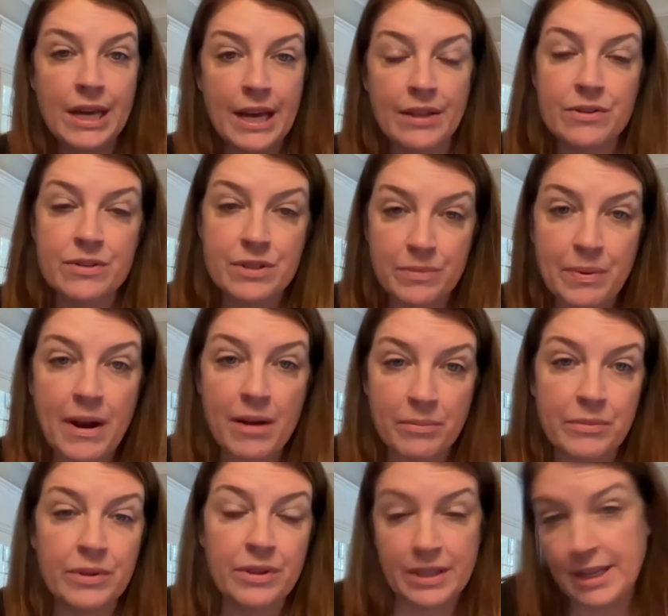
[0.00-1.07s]
And there's a
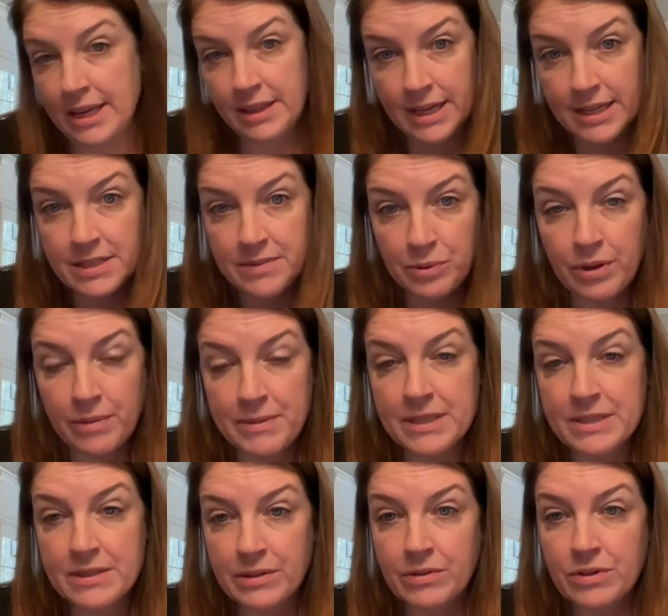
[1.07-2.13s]
problem in that deployment
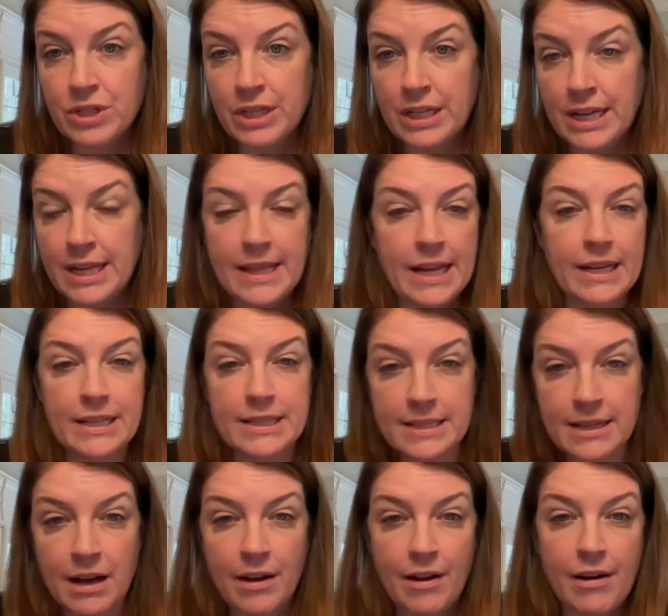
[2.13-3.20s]
solution in that it's
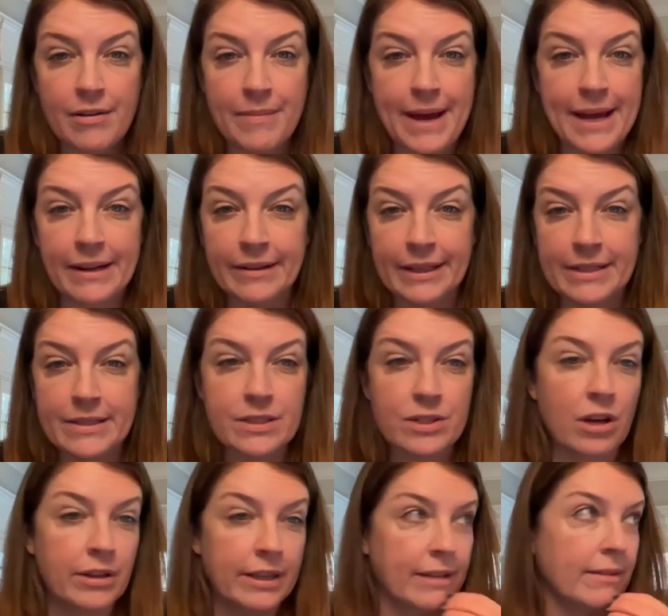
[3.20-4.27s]
not automatically
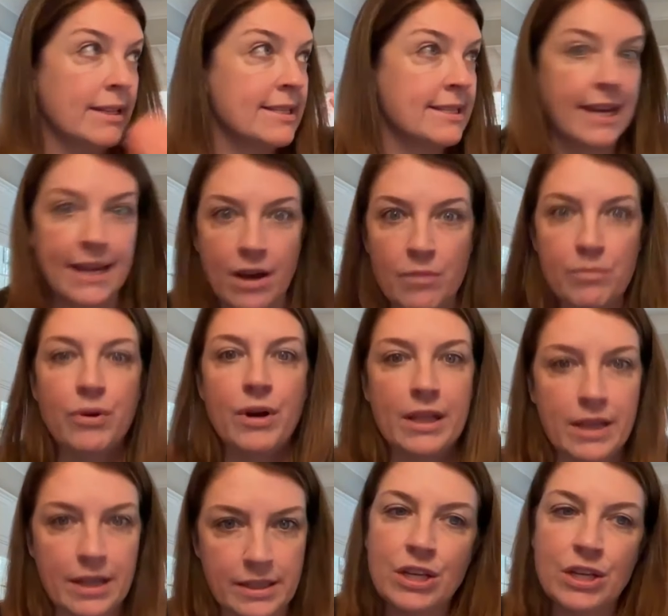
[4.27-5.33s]
installing, let's say,
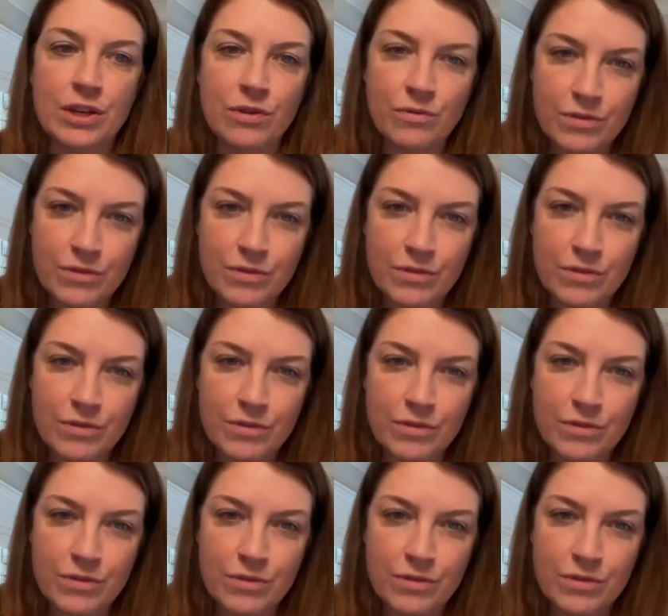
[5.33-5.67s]
Umbrella. You